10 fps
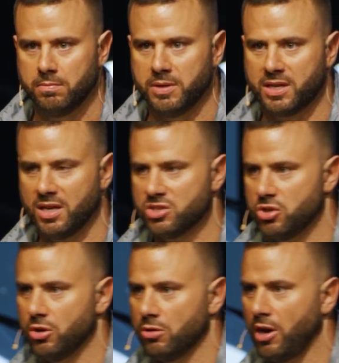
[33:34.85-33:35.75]
because
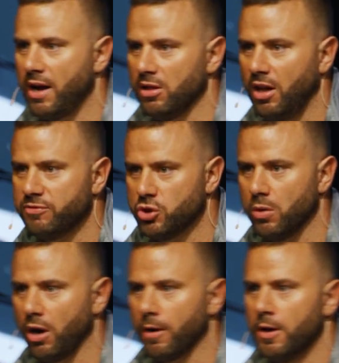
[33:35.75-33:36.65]
you don't know how loved
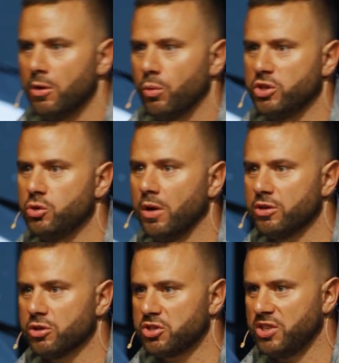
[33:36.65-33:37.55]
you are. When you
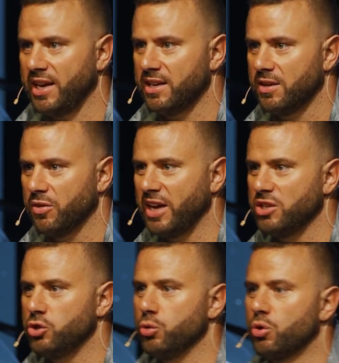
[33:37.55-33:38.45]
understand
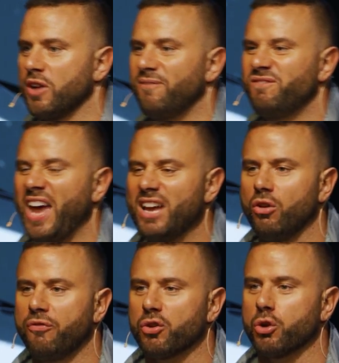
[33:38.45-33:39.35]
that you could
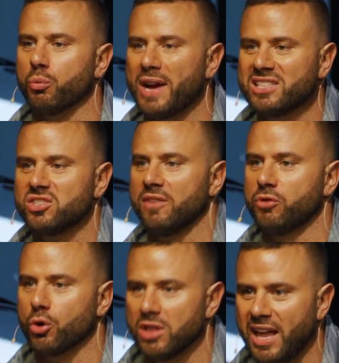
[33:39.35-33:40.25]
fail for the rest of
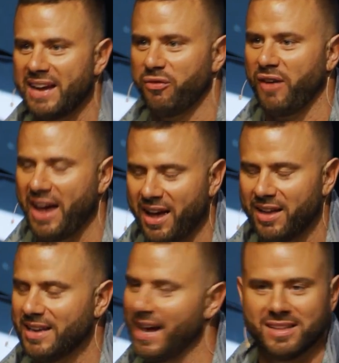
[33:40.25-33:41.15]
your life
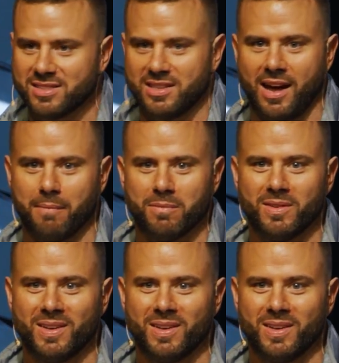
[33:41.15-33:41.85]
nonstop,